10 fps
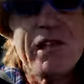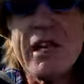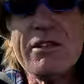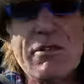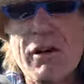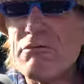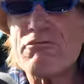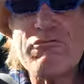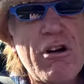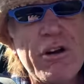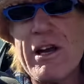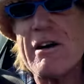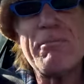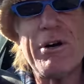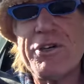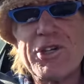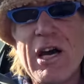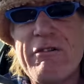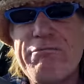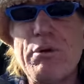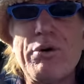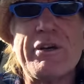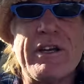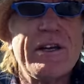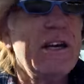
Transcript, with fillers: he's not right up my chuff, boy.